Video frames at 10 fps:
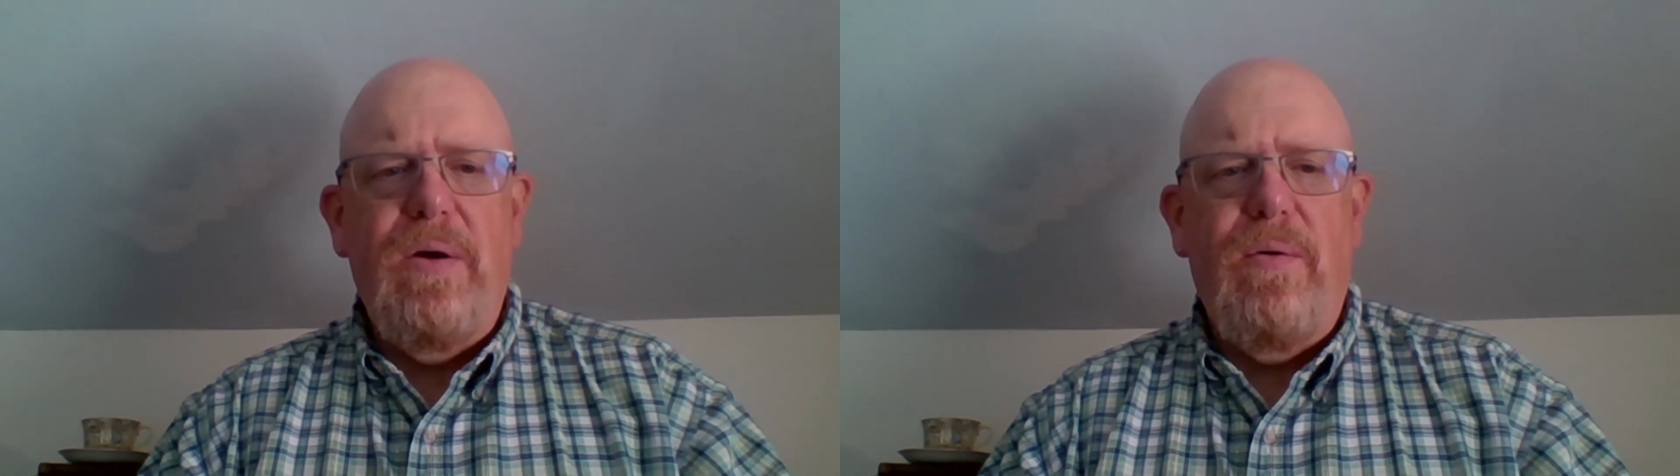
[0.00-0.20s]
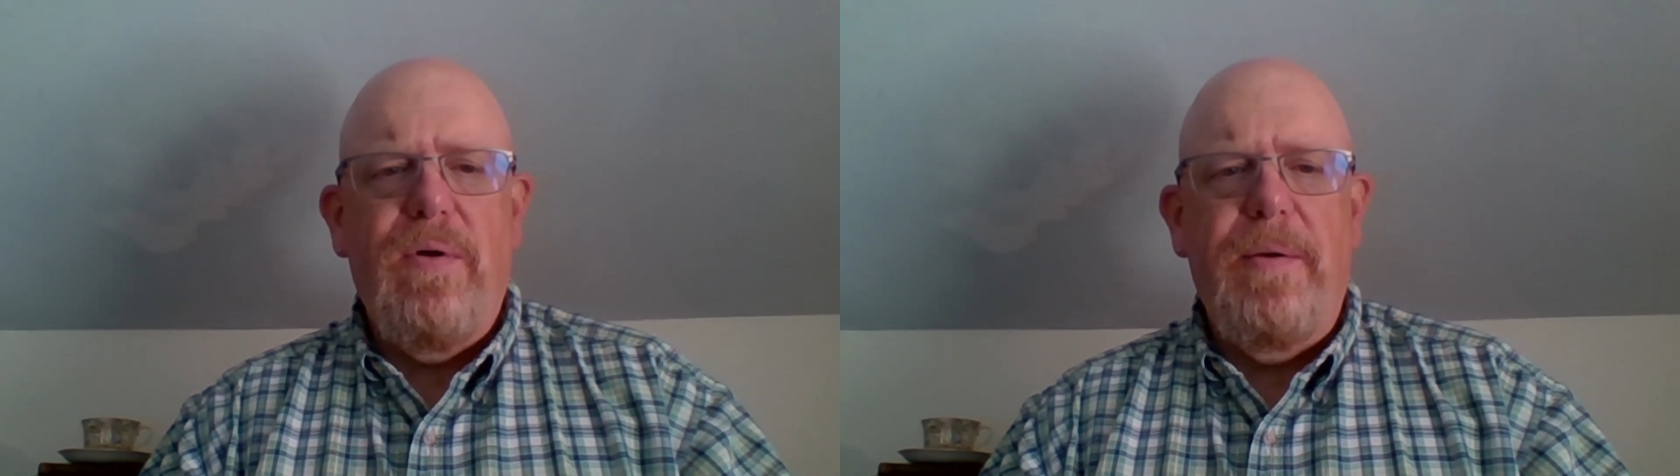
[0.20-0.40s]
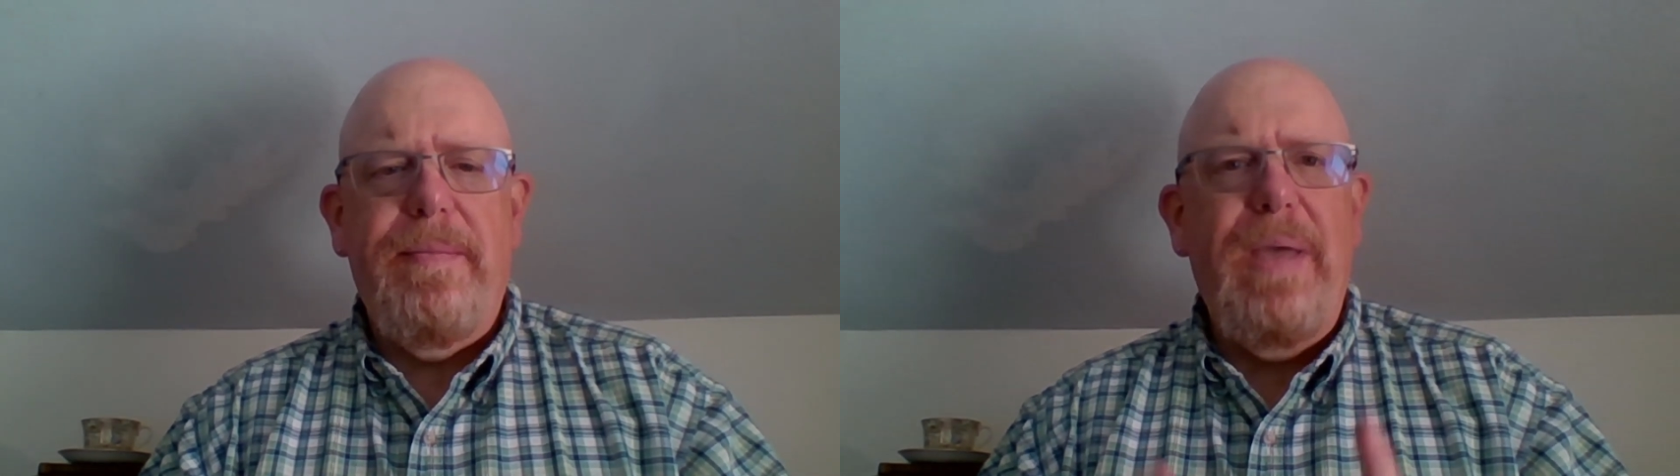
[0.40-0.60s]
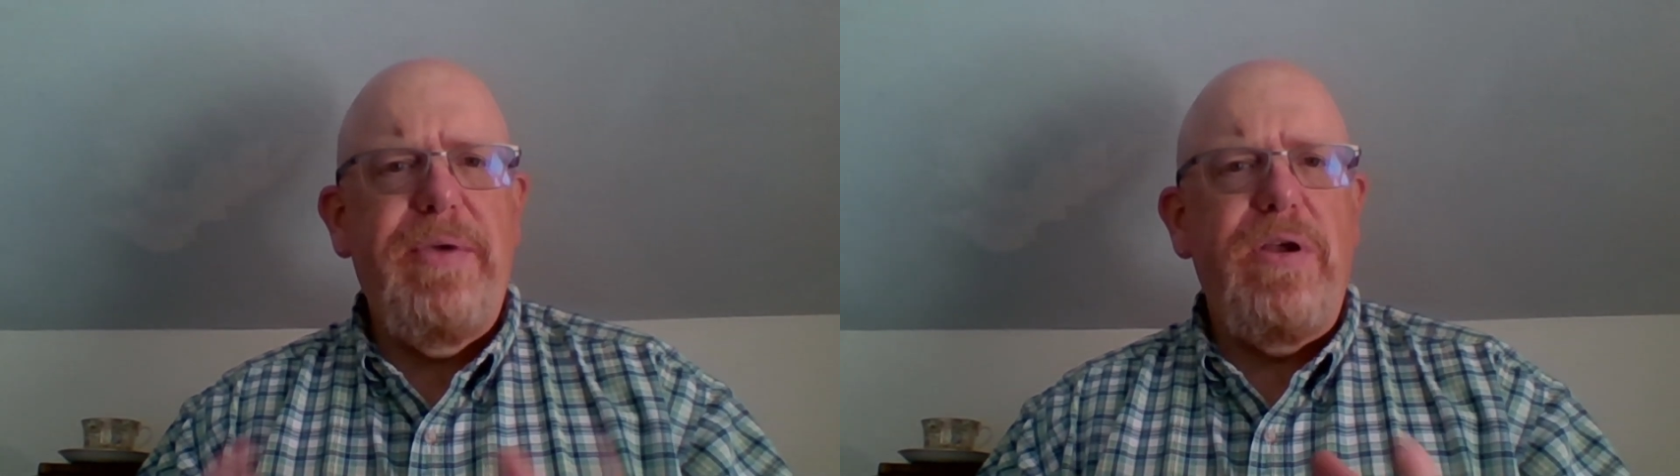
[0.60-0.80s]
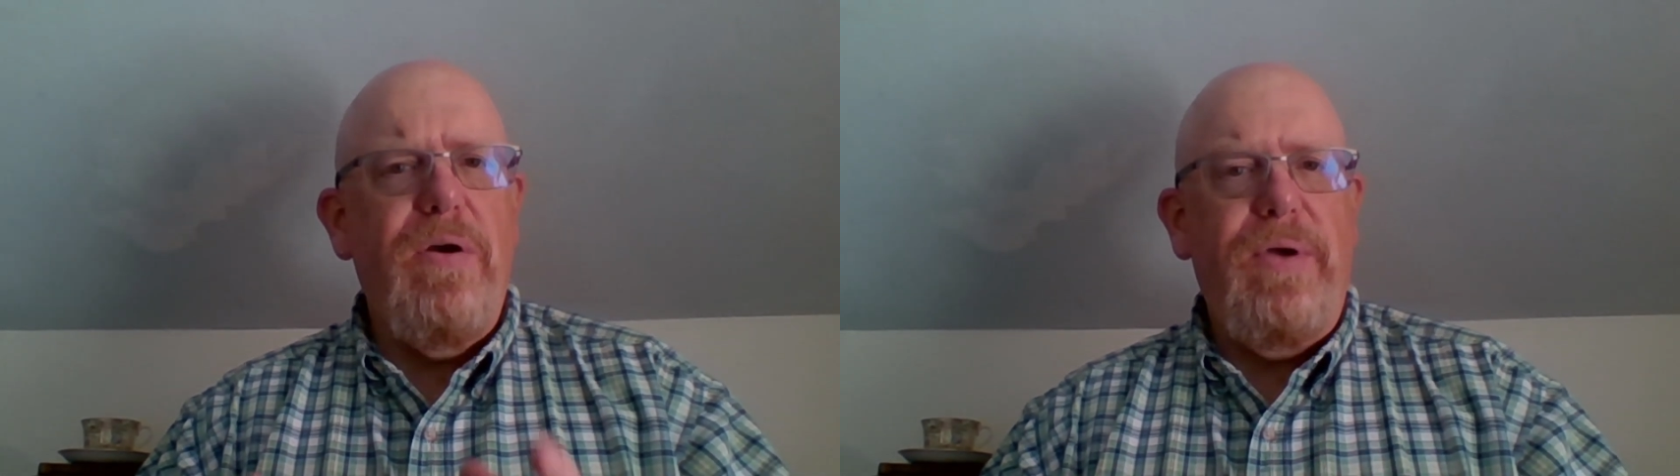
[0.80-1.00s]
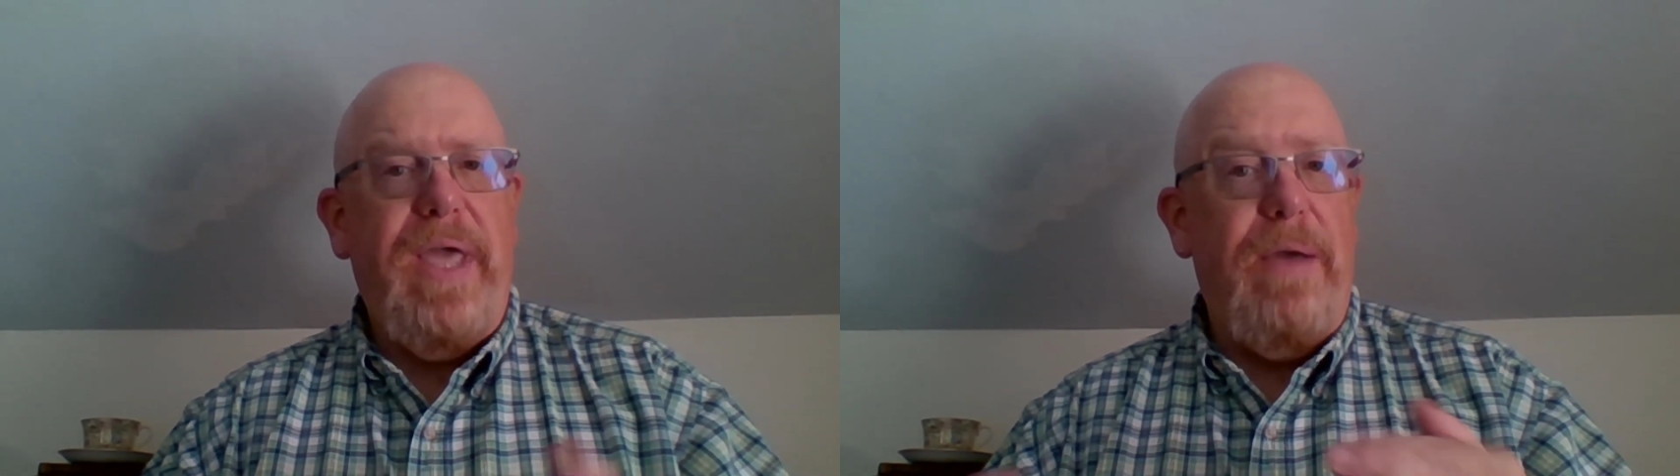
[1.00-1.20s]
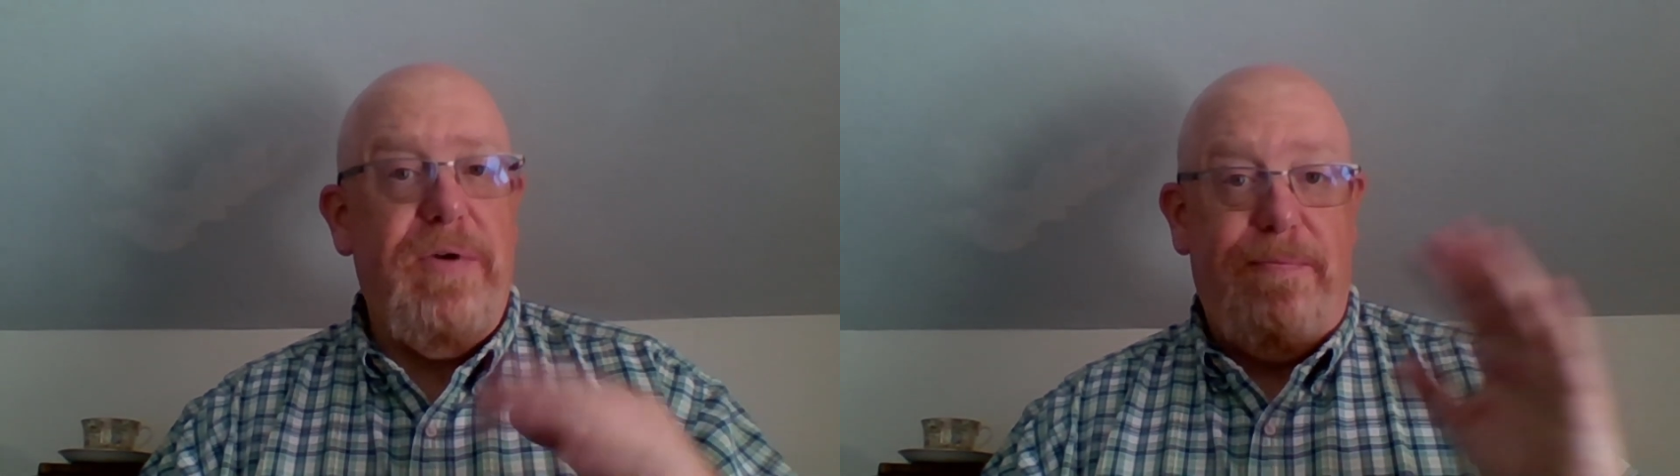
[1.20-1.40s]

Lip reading: Or maybe you're okay with